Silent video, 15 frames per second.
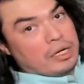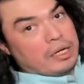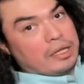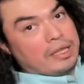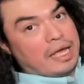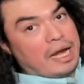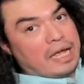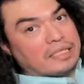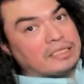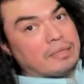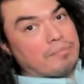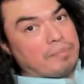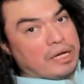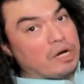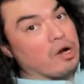that has the
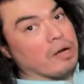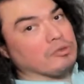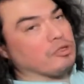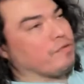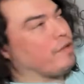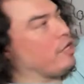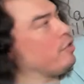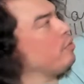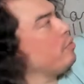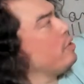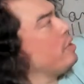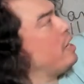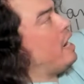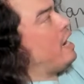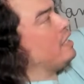bigger absolute value.
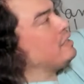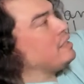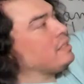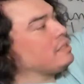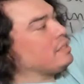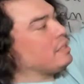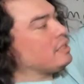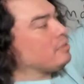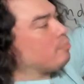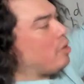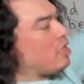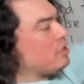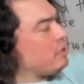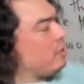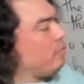And since it is
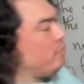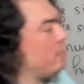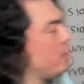positive,